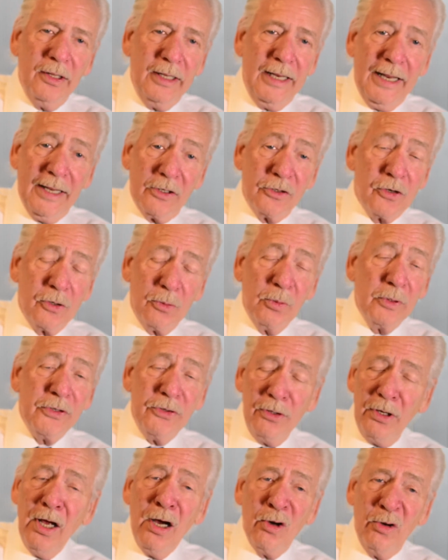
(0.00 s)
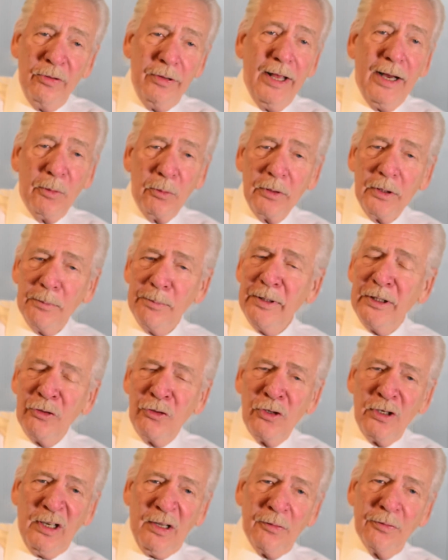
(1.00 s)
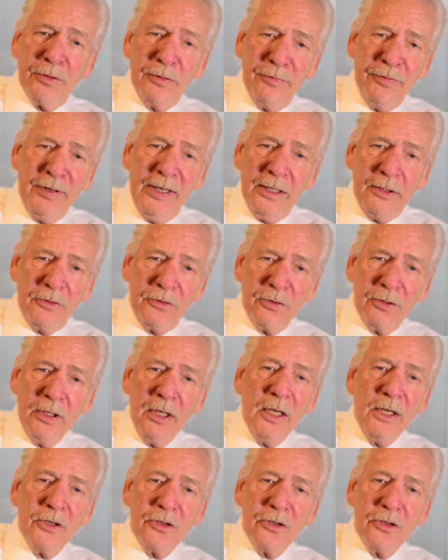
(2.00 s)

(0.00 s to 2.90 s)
The answer was no, that would have been self defense.